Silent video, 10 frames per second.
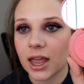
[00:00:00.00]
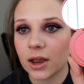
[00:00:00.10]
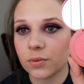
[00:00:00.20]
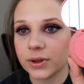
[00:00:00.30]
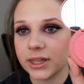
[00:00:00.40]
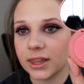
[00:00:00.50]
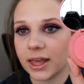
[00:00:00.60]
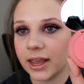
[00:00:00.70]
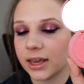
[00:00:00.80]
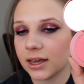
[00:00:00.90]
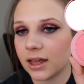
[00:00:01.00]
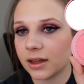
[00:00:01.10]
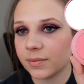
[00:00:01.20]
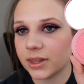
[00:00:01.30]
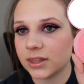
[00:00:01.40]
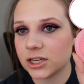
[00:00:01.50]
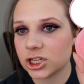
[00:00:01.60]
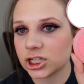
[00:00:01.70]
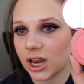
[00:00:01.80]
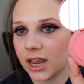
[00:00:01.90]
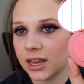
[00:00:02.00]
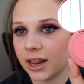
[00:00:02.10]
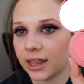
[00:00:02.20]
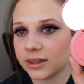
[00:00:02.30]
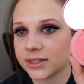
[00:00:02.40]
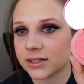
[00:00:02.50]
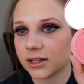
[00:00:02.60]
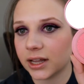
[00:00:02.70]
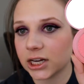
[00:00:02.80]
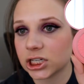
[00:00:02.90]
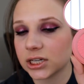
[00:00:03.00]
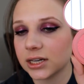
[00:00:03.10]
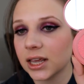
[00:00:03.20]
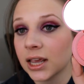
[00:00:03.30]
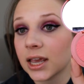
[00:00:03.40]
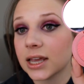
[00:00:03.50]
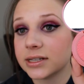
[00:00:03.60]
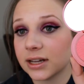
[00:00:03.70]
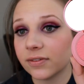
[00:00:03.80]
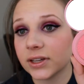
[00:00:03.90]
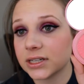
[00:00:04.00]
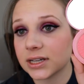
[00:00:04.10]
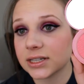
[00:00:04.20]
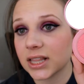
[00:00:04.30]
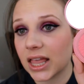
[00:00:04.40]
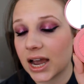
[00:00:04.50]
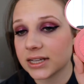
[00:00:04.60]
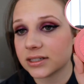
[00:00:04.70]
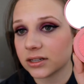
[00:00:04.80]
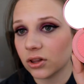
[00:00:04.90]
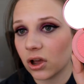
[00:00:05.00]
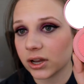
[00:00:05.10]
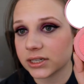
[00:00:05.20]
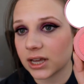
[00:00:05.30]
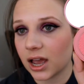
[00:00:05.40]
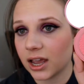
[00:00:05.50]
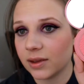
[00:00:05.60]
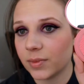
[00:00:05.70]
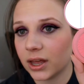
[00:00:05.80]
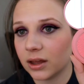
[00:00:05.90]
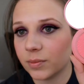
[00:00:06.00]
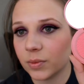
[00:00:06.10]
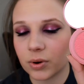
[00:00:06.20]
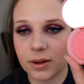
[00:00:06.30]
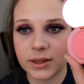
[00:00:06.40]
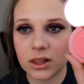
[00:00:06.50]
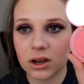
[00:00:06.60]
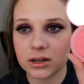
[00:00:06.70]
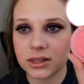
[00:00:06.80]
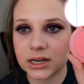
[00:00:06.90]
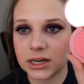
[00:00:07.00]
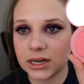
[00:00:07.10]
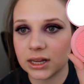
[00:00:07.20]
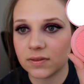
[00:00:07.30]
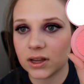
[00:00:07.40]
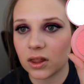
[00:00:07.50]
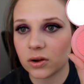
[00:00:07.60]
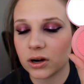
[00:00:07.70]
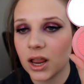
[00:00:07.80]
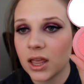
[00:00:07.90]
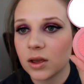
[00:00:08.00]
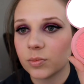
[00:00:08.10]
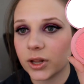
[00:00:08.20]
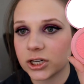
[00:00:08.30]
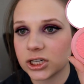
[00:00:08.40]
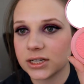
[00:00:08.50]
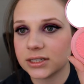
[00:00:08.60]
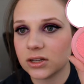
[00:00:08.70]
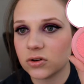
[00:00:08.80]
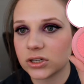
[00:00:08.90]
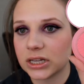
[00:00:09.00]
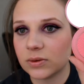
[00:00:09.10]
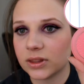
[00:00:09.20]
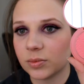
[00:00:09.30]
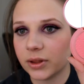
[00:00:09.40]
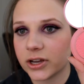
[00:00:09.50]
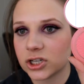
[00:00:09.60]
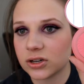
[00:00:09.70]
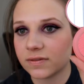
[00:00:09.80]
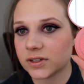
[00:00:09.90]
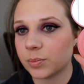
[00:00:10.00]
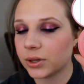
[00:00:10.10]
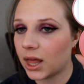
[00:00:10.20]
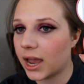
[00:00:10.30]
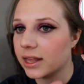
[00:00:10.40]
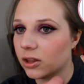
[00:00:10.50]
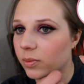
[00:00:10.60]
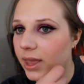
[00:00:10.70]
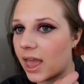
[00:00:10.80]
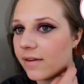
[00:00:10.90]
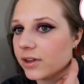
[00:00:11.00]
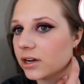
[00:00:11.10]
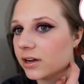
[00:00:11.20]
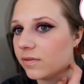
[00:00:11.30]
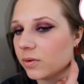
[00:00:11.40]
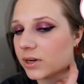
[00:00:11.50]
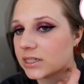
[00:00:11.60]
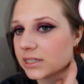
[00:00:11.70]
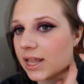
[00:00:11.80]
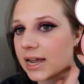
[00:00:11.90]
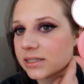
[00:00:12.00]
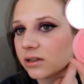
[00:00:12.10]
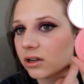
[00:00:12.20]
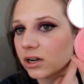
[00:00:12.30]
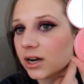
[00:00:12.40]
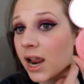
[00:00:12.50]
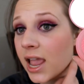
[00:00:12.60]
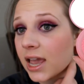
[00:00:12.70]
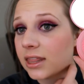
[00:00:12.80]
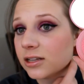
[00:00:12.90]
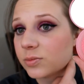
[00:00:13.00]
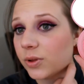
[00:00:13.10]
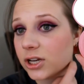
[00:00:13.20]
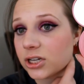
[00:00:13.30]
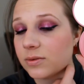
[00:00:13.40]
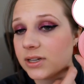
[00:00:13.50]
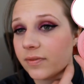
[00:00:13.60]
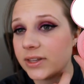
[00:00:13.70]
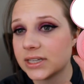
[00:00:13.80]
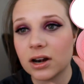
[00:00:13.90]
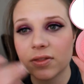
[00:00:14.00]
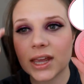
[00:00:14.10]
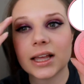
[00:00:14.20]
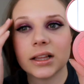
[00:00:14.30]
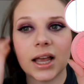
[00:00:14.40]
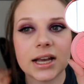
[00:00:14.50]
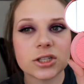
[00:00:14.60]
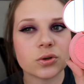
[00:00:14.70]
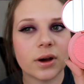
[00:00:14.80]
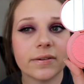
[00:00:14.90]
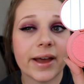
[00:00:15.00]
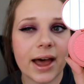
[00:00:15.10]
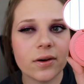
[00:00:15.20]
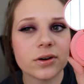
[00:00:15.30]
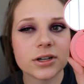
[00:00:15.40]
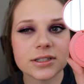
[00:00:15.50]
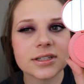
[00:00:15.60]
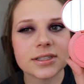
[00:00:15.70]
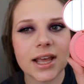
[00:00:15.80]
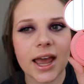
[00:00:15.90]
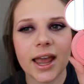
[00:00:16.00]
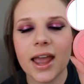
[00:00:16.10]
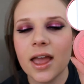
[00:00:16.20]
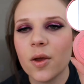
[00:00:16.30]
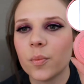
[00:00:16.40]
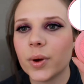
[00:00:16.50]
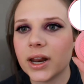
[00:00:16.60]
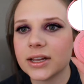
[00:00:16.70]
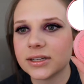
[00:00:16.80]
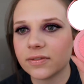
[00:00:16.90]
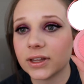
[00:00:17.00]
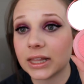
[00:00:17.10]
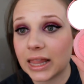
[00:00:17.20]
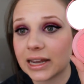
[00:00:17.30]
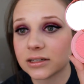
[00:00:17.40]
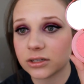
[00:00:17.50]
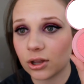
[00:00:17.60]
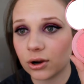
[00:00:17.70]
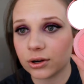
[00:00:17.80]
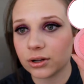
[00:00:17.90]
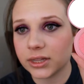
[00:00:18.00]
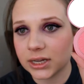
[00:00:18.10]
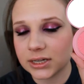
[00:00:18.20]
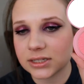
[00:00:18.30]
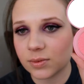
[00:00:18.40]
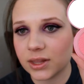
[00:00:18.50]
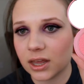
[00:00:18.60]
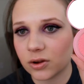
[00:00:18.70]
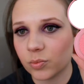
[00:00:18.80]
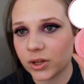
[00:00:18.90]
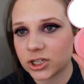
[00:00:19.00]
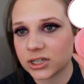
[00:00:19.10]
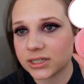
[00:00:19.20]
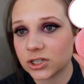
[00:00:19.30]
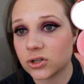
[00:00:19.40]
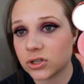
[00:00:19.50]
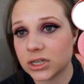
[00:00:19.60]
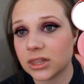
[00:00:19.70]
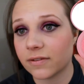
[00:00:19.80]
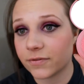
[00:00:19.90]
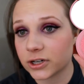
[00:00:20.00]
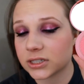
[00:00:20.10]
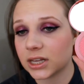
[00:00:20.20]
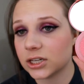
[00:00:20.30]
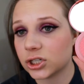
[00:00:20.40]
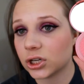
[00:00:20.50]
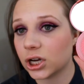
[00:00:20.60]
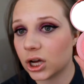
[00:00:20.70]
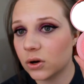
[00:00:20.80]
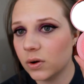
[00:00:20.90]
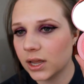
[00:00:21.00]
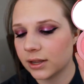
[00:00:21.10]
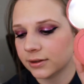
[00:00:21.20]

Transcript: I really like um, this shade and this collection. It definitely does last a long time, um, probably longer than any of the other blushes. Usually with a blush you have to apply a little bit heavier if you want it to last longer. And this blush I would definitely say, I don't think it lasts 12 hours to say, but it definitely lasts longer than some of the other blushes that's usually the first thing to go.